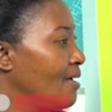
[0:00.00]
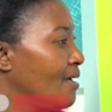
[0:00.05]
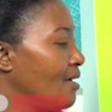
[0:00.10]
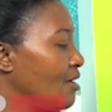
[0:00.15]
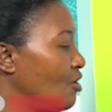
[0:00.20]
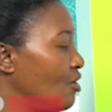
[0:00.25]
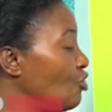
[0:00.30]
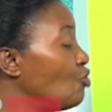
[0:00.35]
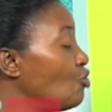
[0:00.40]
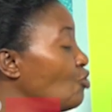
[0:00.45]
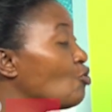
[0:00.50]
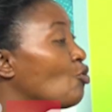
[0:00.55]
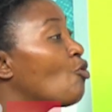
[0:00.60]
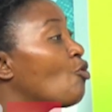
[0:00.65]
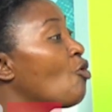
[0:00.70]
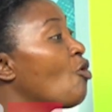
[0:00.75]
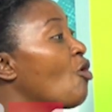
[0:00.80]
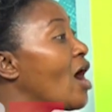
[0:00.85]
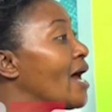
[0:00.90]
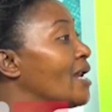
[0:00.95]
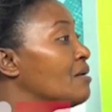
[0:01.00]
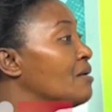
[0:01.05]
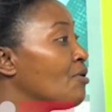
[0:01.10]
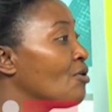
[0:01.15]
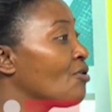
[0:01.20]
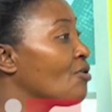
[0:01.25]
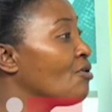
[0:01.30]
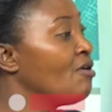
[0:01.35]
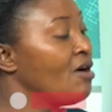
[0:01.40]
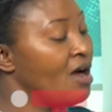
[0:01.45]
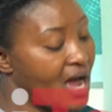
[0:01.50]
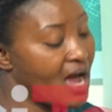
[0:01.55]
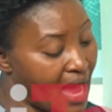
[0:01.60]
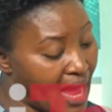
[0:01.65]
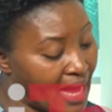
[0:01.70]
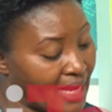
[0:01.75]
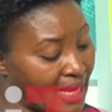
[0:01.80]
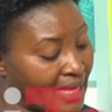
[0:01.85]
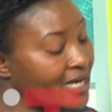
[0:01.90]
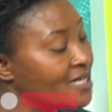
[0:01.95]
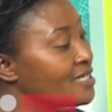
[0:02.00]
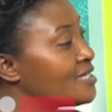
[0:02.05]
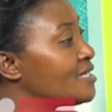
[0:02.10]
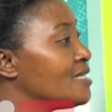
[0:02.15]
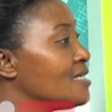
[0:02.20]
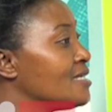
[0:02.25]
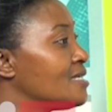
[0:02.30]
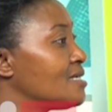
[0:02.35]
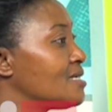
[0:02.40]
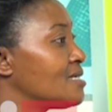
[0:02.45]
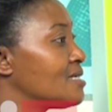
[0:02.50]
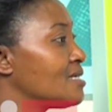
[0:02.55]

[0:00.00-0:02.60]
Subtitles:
You go and borrow against this